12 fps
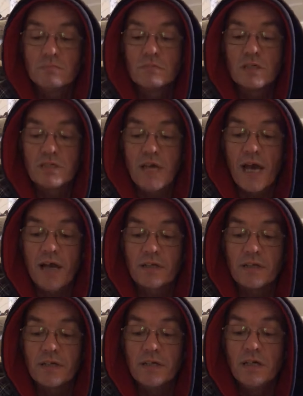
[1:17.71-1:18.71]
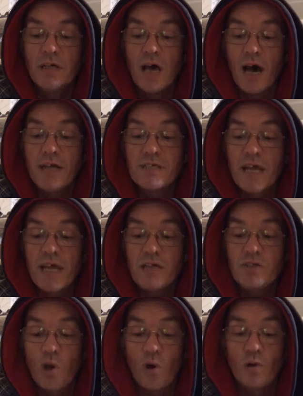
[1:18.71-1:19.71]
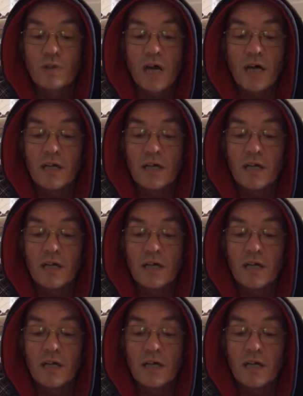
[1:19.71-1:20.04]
Exactly. Isaiah told